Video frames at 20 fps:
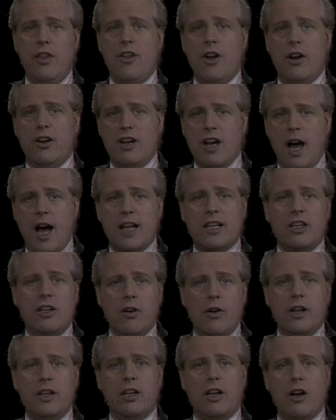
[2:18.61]
They're not
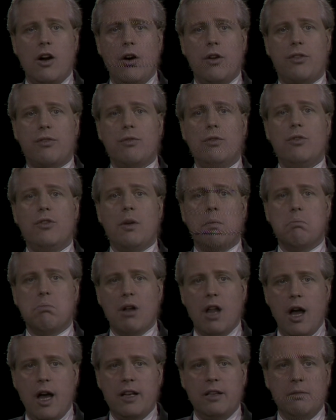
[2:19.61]
going to go through the
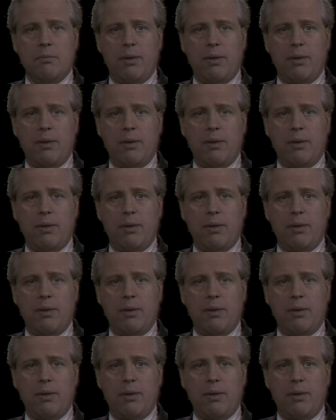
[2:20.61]
blood